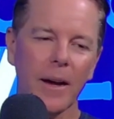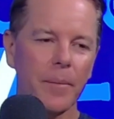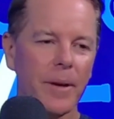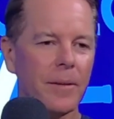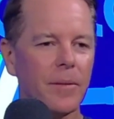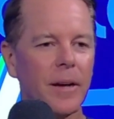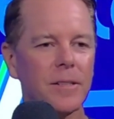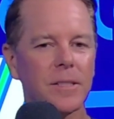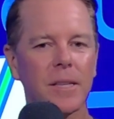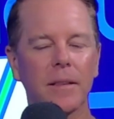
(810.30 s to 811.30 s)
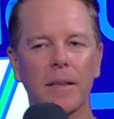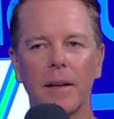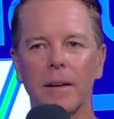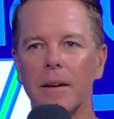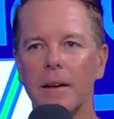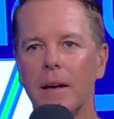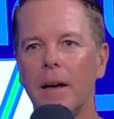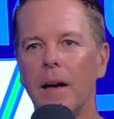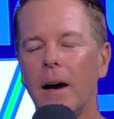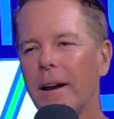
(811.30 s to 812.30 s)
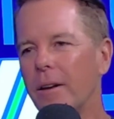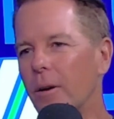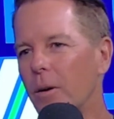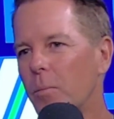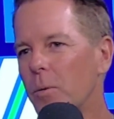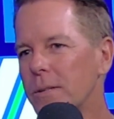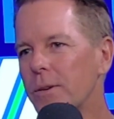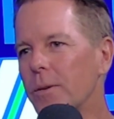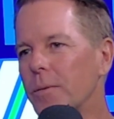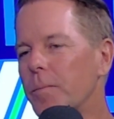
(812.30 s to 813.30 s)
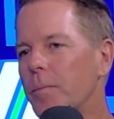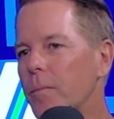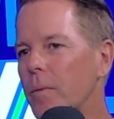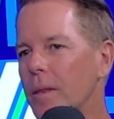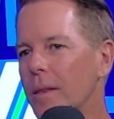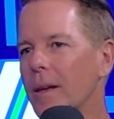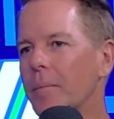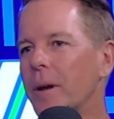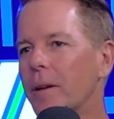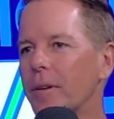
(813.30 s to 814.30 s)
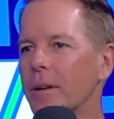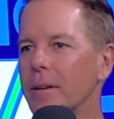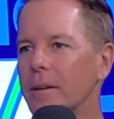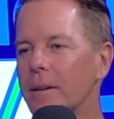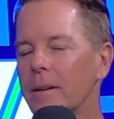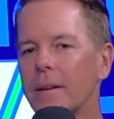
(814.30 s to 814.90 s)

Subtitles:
Yeah, I mean, I just think that I don't know. I'm also a bit of a